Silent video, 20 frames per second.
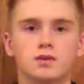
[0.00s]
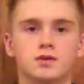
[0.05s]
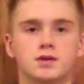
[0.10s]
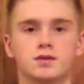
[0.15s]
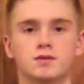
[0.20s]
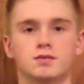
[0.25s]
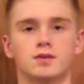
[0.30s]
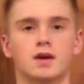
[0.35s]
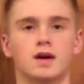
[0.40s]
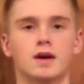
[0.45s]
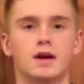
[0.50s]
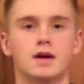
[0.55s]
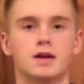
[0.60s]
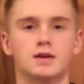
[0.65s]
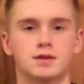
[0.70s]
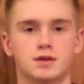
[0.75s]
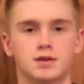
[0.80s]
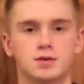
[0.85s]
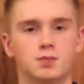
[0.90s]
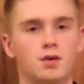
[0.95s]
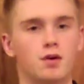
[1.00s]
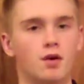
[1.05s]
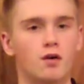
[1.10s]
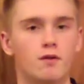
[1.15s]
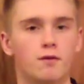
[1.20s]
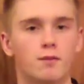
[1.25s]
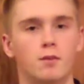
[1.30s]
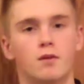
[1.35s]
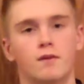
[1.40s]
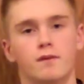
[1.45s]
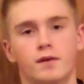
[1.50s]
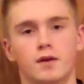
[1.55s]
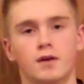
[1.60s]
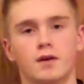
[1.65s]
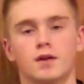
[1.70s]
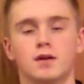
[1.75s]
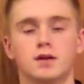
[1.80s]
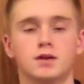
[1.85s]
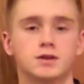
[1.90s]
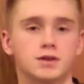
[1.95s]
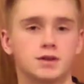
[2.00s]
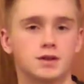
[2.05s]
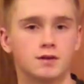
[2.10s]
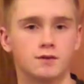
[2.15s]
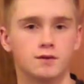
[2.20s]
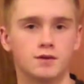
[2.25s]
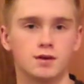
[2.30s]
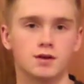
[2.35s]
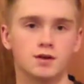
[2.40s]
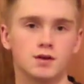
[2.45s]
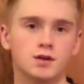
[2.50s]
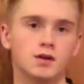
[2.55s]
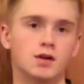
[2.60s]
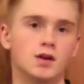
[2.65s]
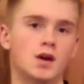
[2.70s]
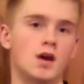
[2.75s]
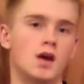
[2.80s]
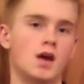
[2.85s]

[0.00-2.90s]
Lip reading: What's up, guys? It's Paul from OverkillAirsoft here,